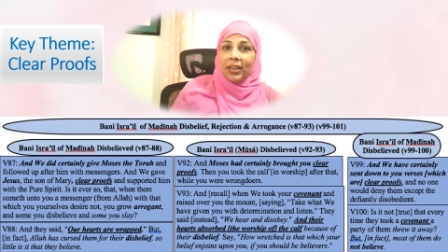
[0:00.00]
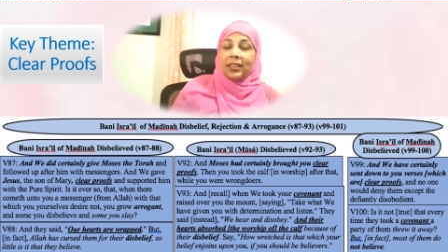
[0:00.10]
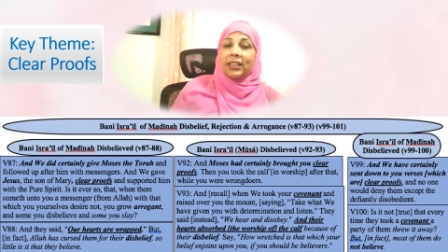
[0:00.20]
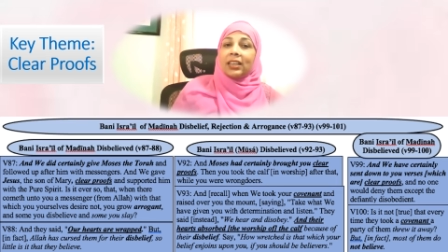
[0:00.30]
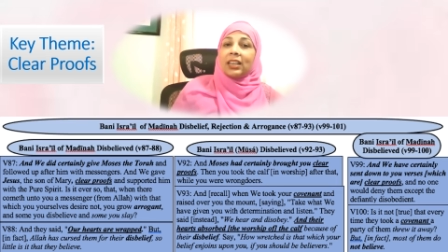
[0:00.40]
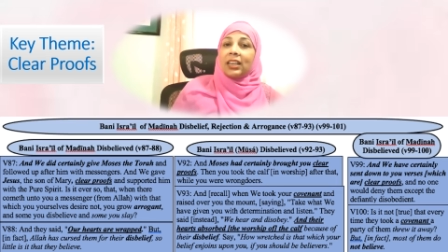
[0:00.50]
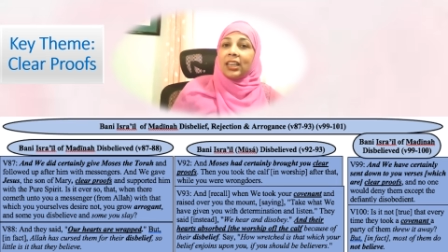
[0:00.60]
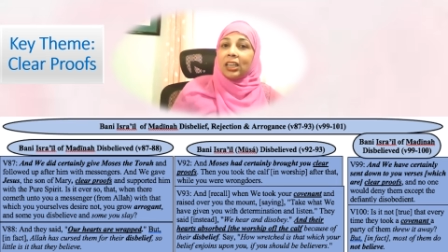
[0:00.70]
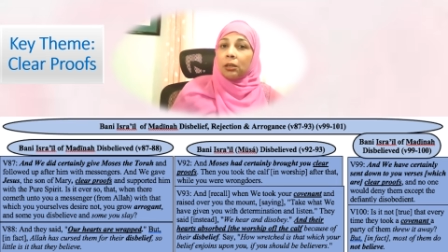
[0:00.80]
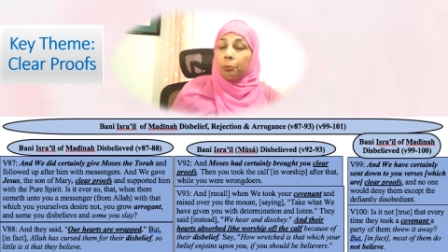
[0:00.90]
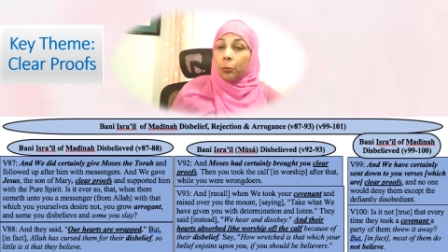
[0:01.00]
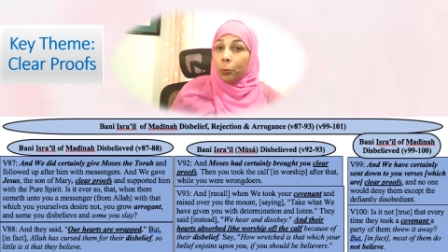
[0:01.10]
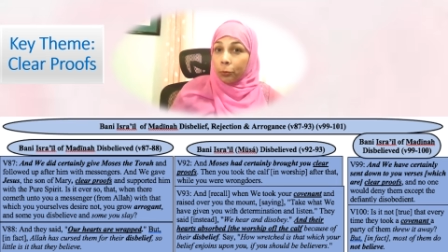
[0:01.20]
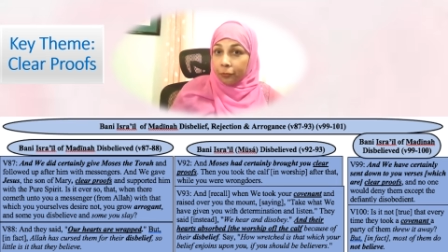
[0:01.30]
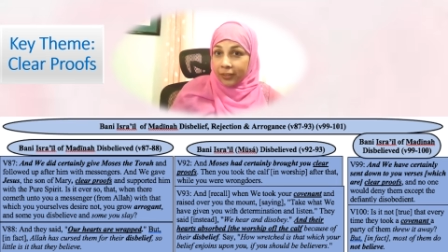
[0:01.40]
the clear
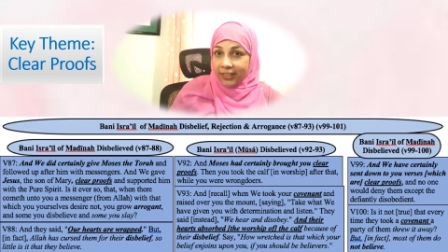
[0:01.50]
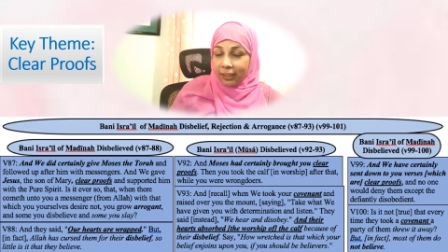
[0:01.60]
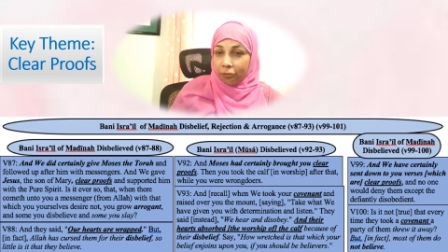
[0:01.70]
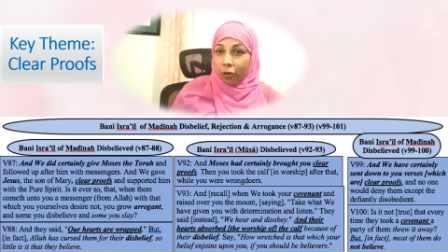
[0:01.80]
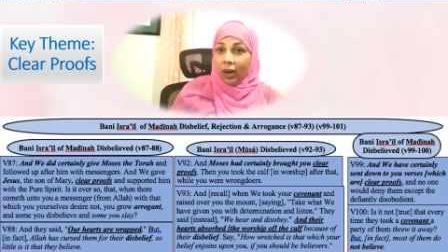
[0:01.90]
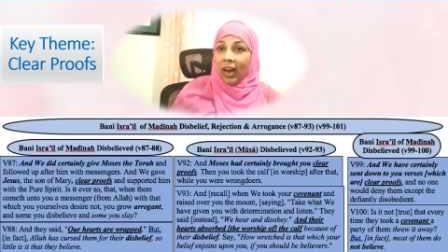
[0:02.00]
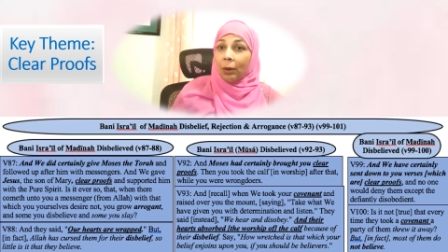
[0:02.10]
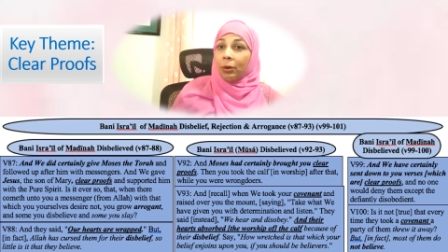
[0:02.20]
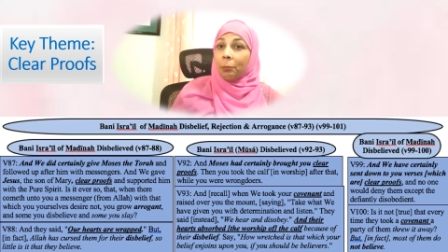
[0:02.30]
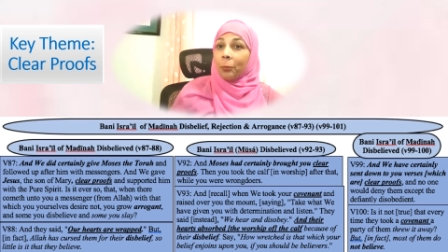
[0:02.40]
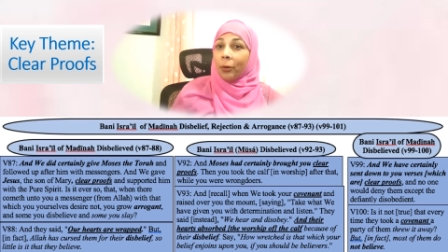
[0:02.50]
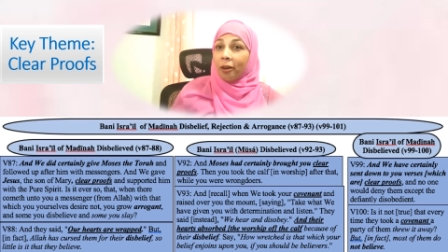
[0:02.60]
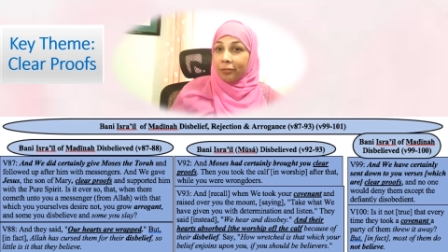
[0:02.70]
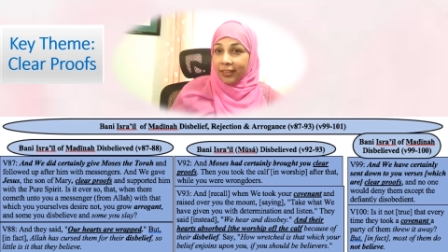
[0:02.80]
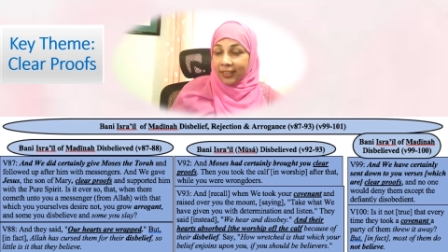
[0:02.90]
proofs for our
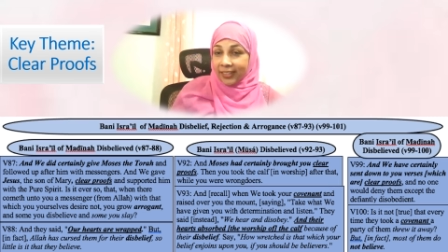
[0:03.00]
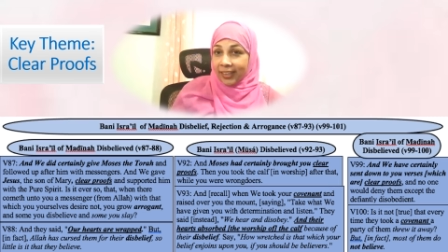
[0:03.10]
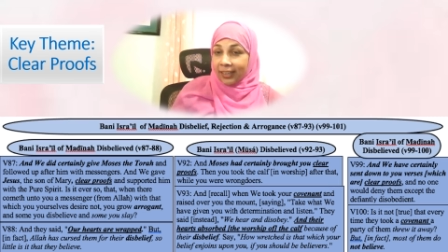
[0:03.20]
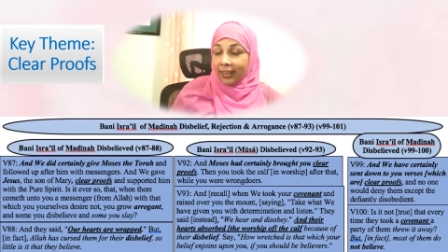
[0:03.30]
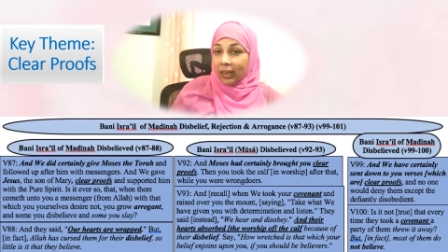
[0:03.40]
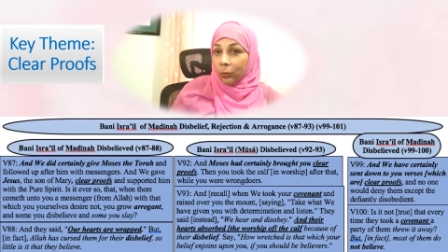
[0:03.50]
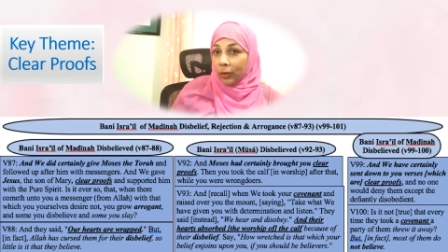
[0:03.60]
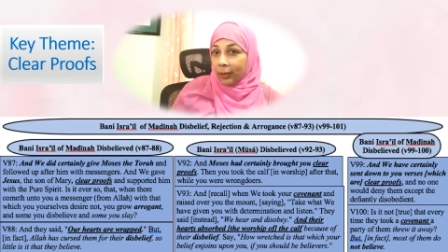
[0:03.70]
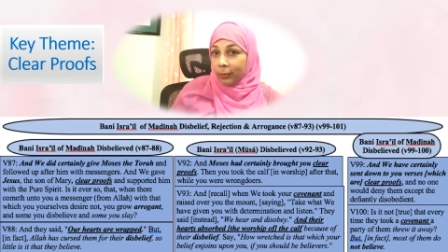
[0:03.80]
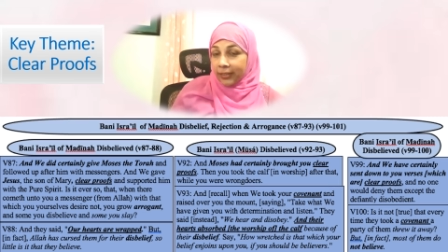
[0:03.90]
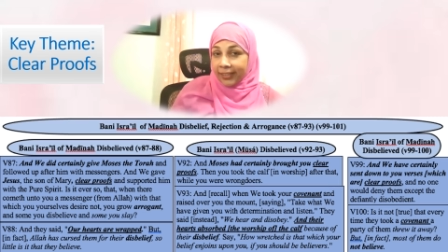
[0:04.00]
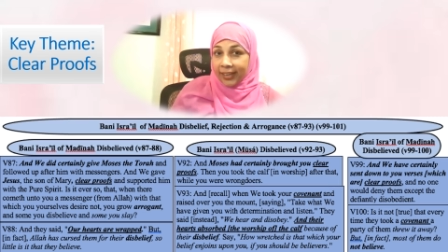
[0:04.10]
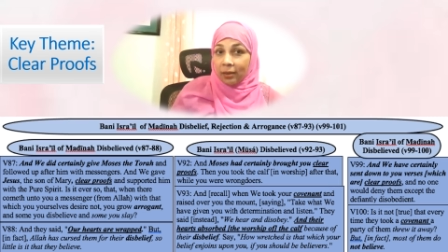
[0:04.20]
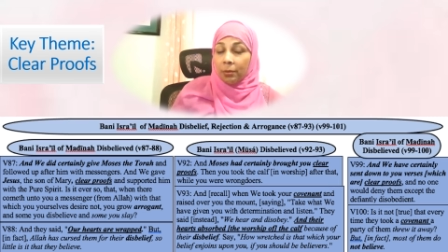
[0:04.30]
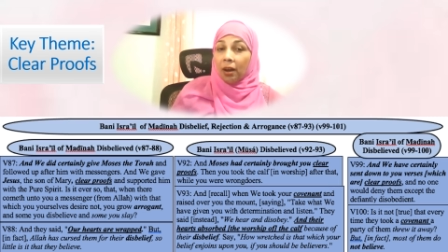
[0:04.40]
Prophet sallallahu alaihi
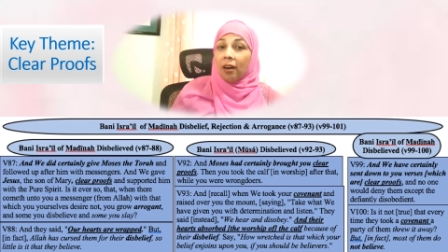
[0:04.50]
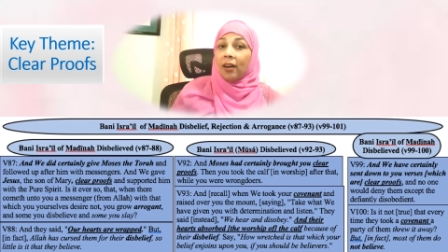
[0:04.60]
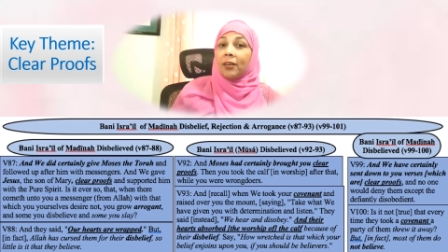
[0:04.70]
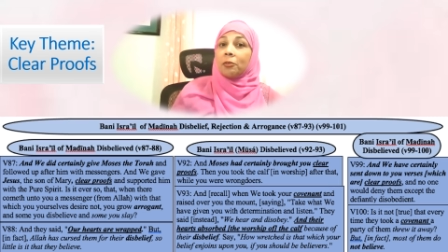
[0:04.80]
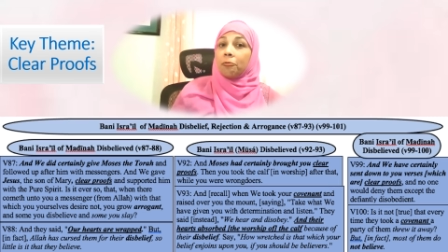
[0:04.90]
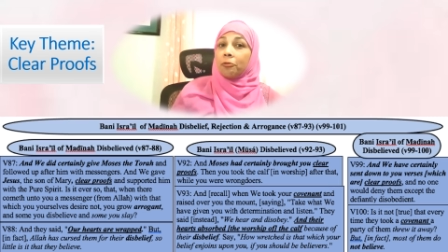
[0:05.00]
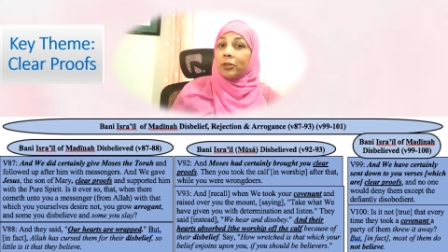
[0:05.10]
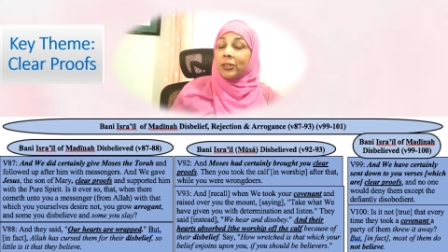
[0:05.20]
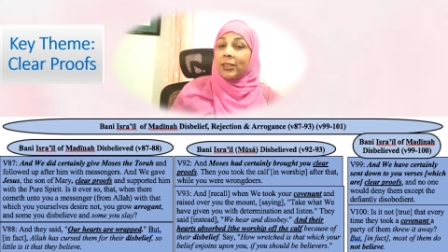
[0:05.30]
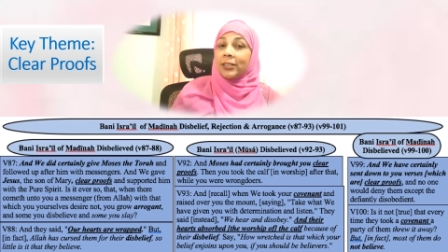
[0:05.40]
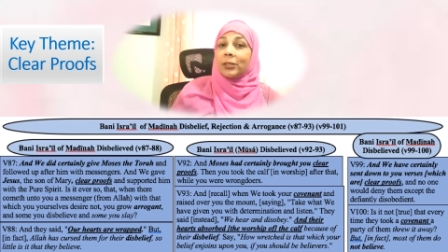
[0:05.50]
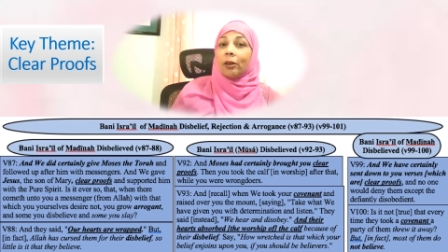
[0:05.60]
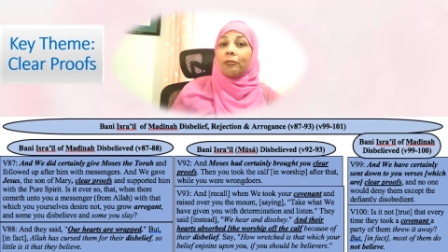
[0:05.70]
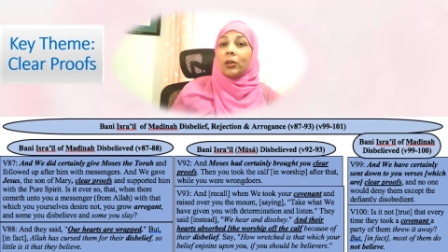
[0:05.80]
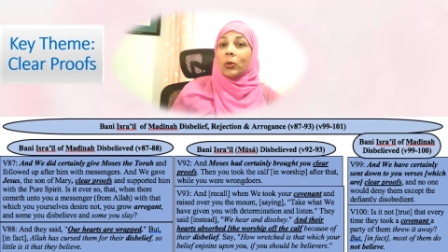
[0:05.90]
wasallam are the verses
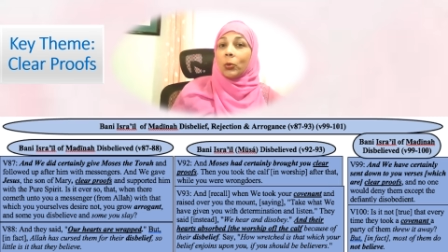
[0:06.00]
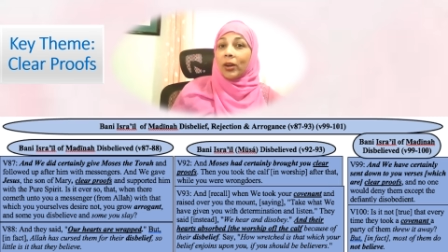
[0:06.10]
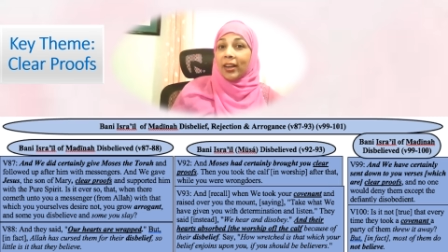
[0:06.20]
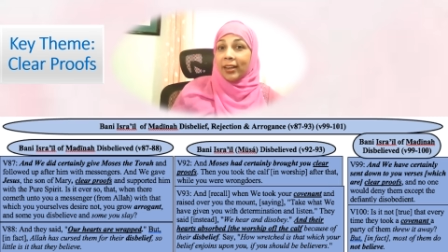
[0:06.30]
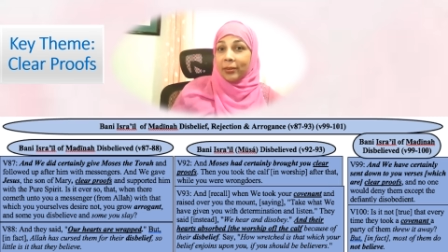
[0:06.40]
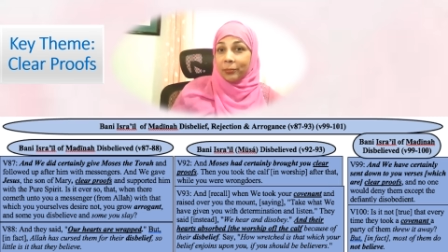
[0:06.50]
of the Quran.